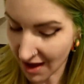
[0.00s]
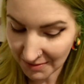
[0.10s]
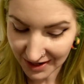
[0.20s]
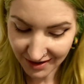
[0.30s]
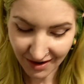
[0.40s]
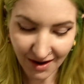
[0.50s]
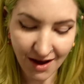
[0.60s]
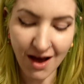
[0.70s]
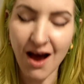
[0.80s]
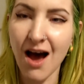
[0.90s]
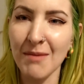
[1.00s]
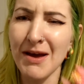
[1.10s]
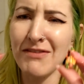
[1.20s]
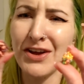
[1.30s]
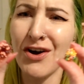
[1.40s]
I mean, I'm
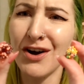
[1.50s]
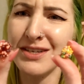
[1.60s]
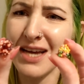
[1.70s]
having a hard